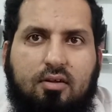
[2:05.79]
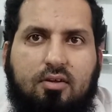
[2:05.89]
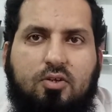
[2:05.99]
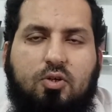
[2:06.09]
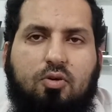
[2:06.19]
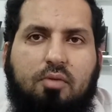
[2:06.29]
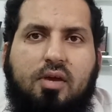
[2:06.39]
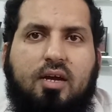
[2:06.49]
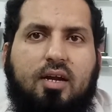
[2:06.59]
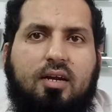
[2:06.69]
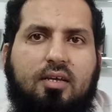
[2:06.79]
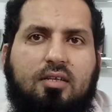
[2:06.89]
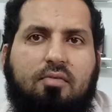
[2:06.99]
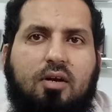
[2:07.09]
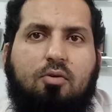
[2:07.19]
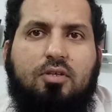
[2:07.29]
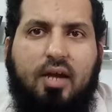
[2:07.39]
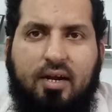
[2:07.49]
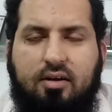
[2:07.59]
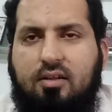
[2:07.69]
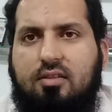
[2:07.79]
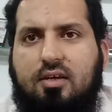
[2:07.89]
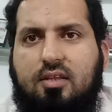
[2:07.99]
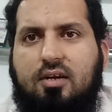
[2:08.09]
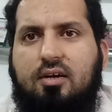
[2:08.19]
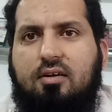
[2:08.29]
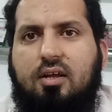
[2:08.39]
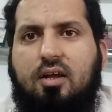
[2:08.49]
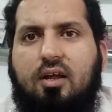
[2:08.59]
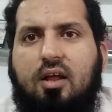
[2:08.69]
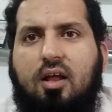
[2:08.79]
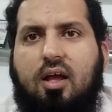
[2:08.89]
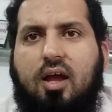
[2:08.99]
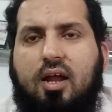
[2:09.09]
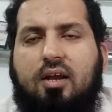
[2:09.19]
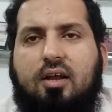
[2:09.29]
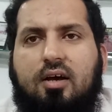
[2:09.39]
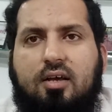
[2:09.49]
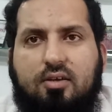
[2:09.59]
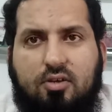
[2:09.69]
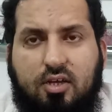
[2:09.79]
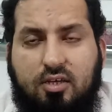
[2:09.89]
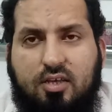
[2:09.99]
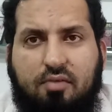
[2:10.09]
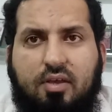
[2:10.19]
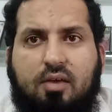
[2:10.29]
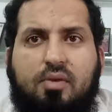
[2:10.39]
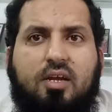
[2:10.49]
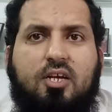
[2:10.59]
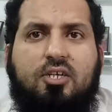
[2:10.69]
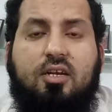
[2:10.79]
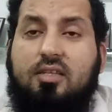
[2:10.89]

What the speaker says: So immigrant is the one who is entering the other country, and he's having immigration.